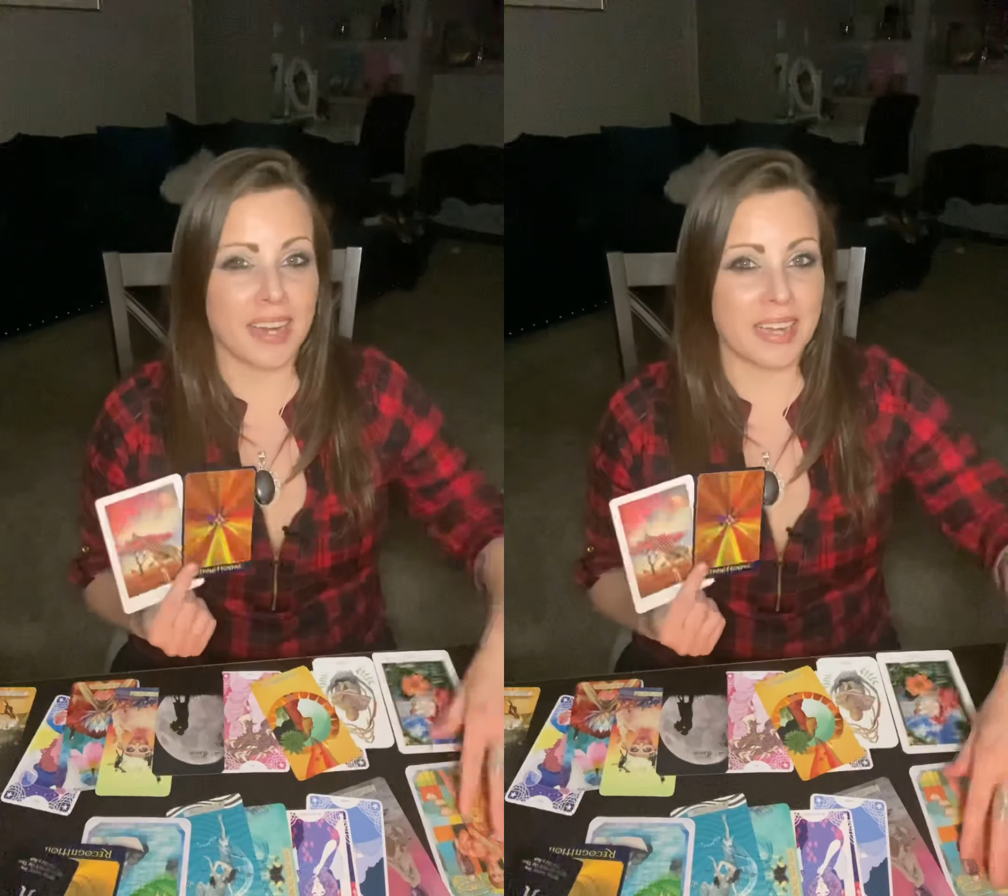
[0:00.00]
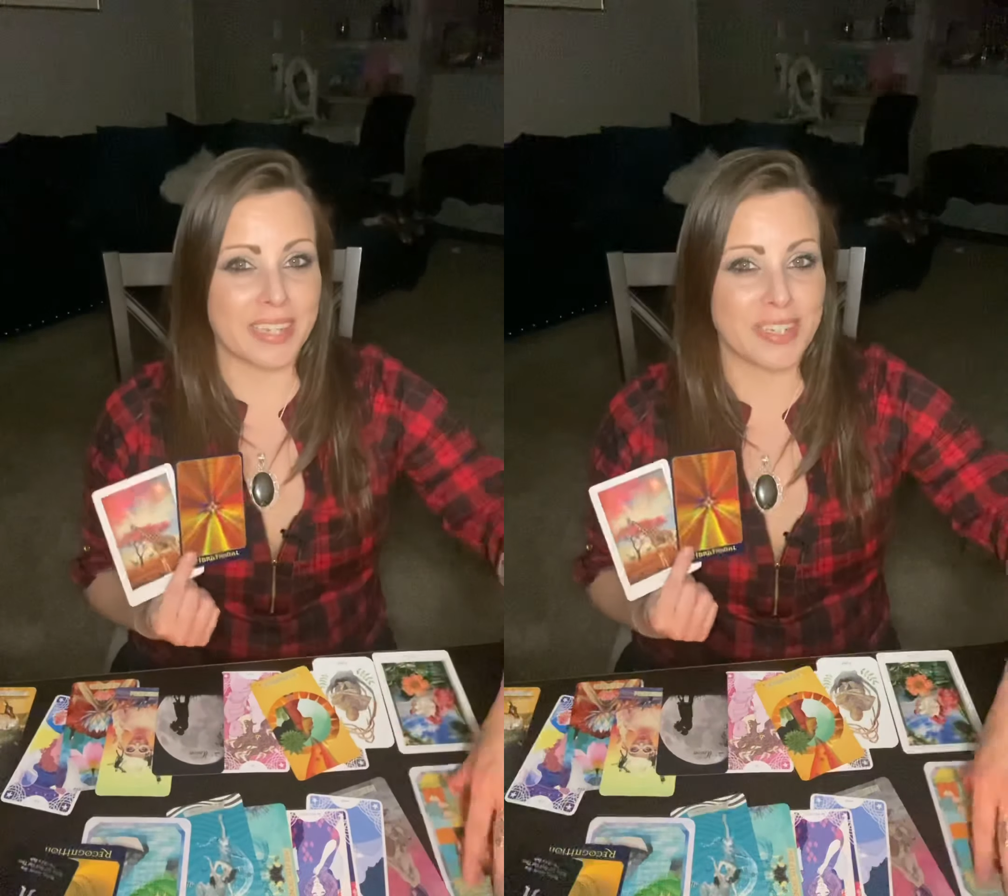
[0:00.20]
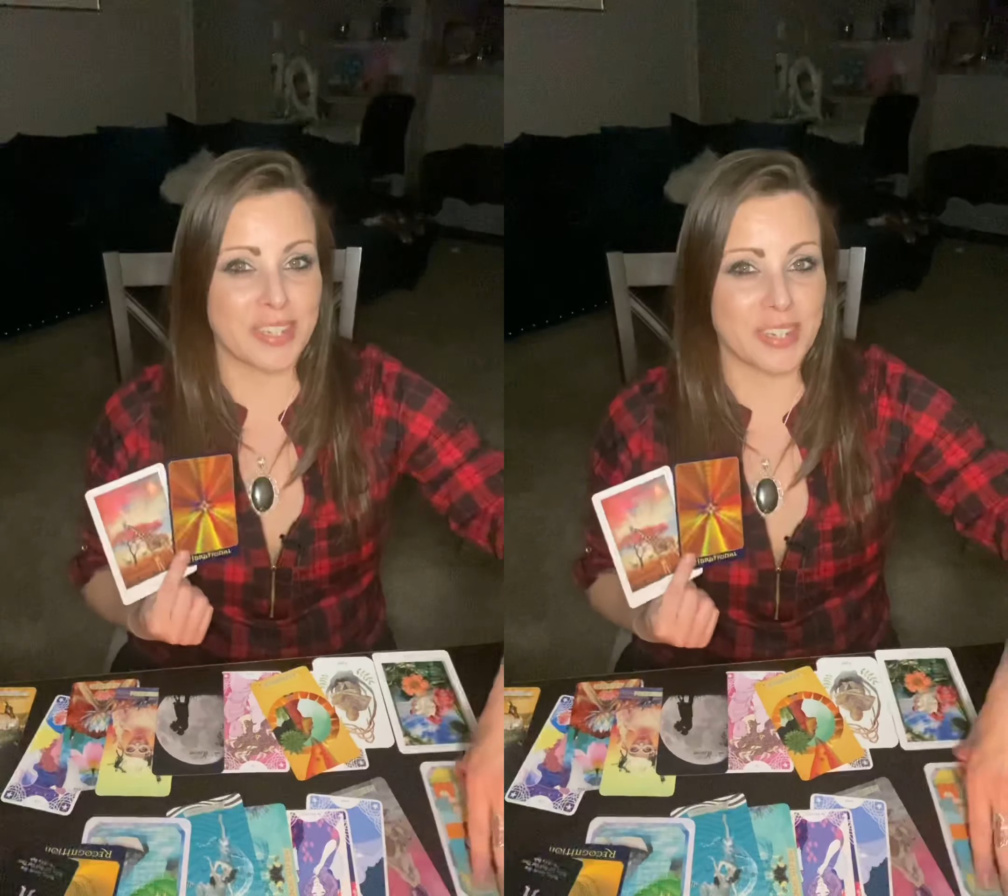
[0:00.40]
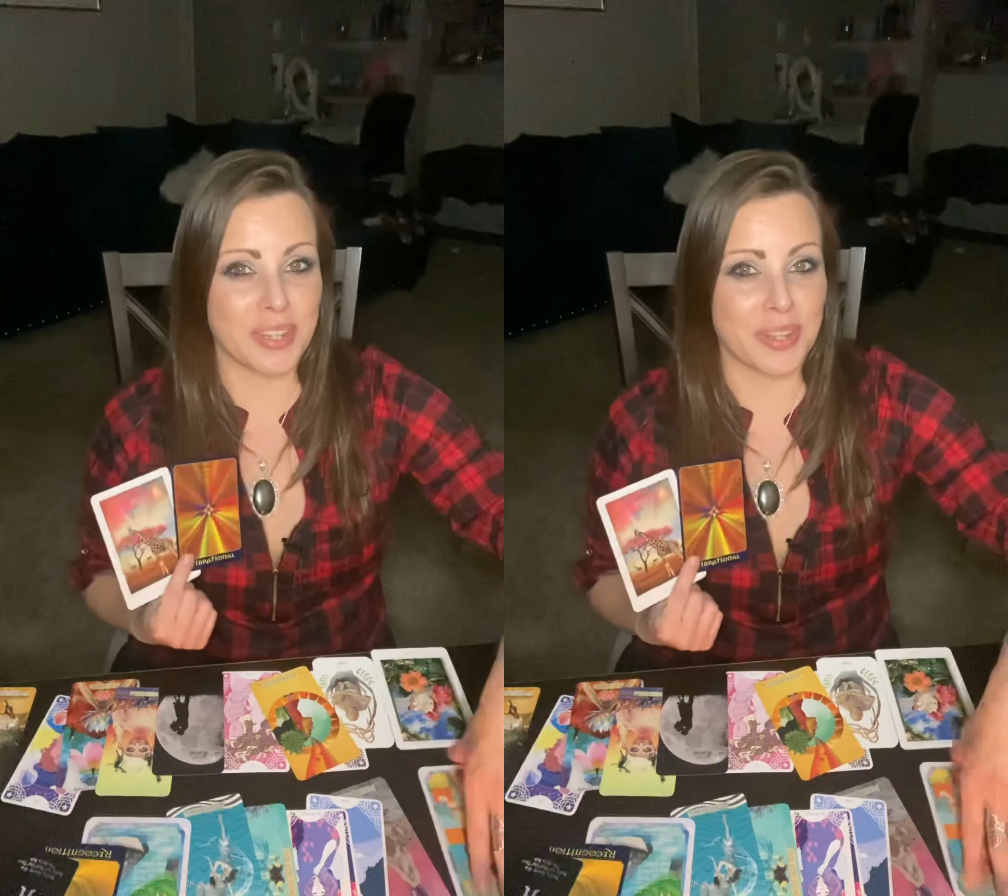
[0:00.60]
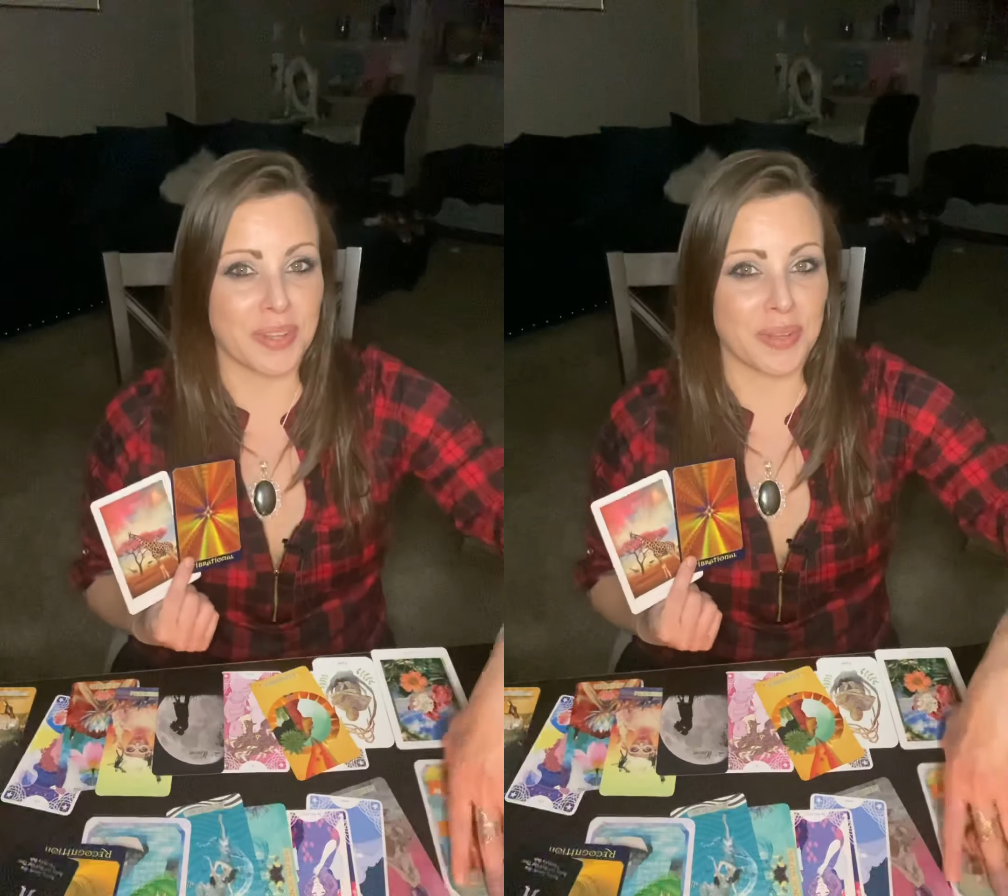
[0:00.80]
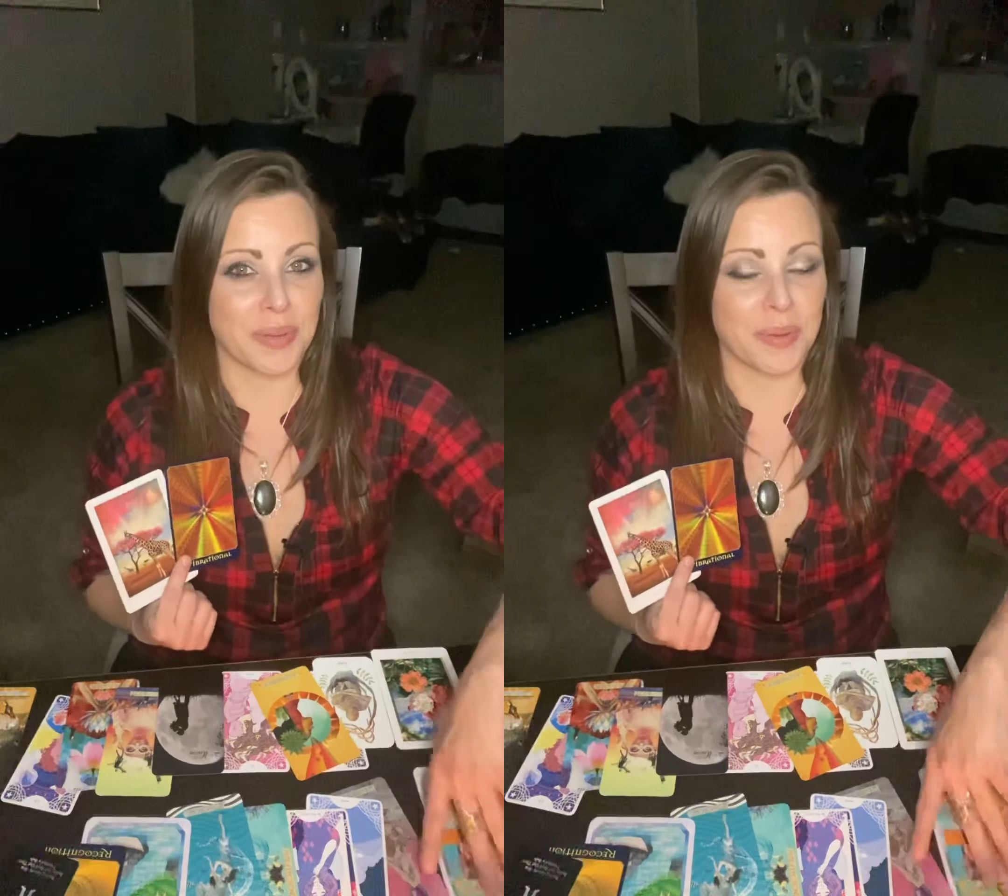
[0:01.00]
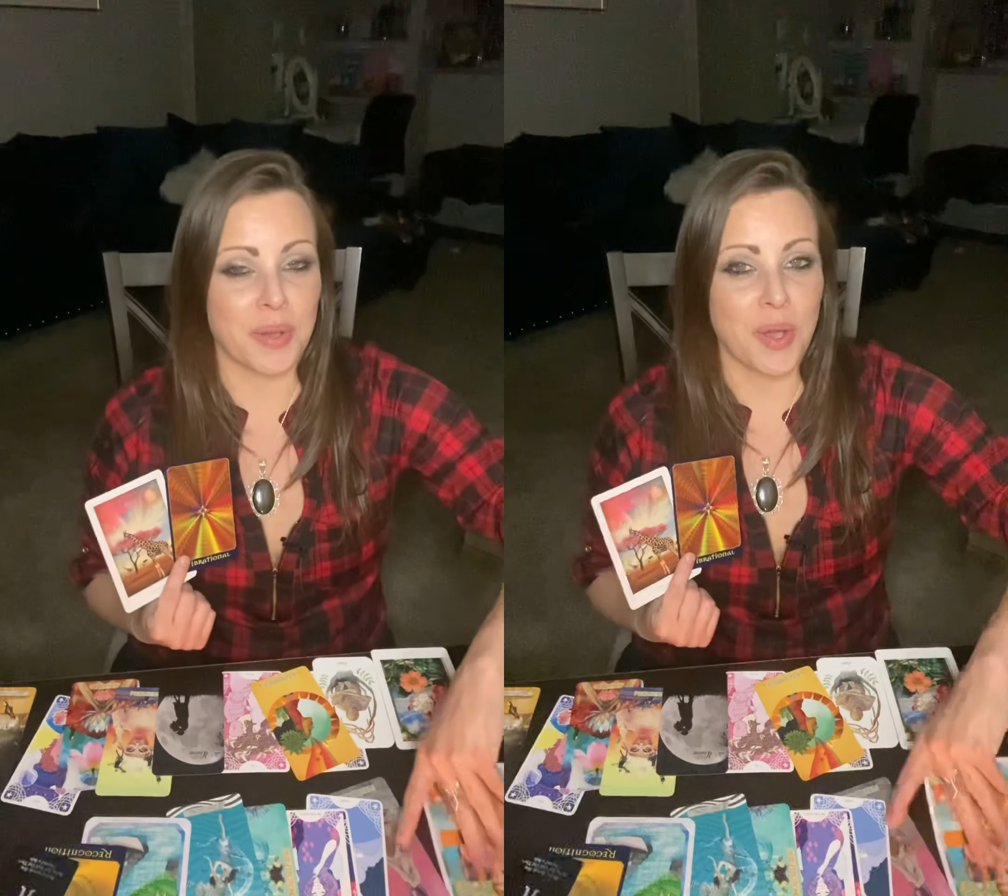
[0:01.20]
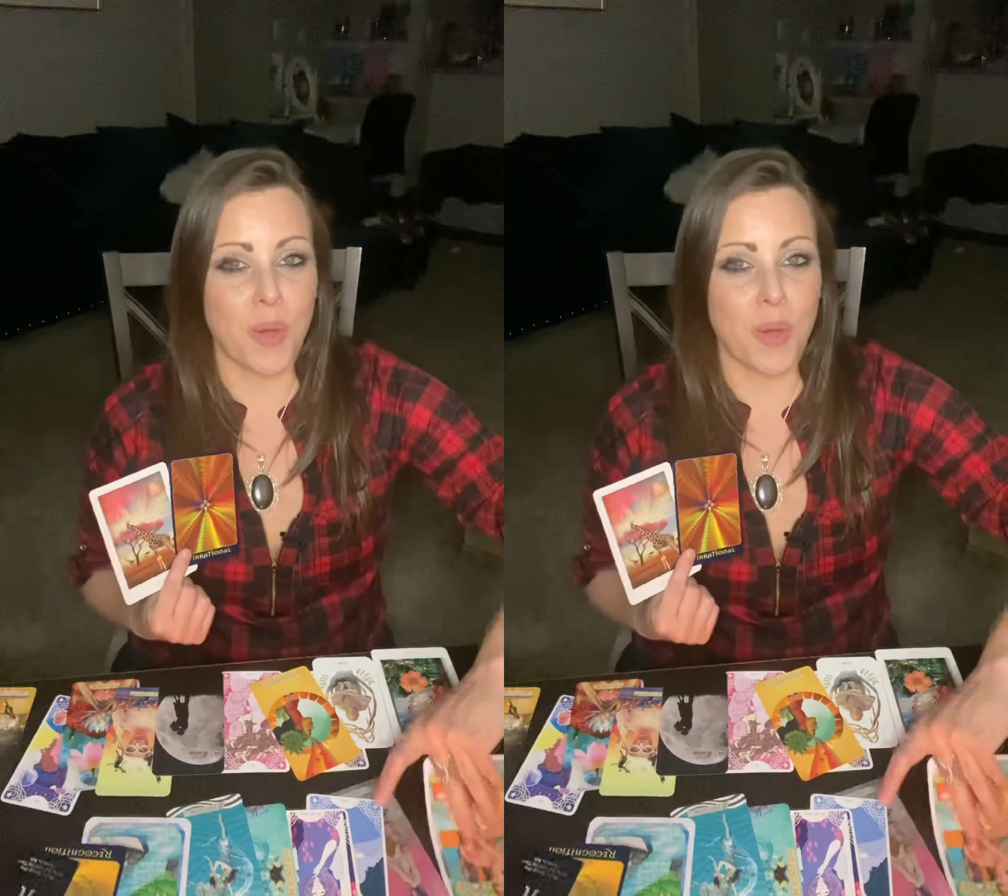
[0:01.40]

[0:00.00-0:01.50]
into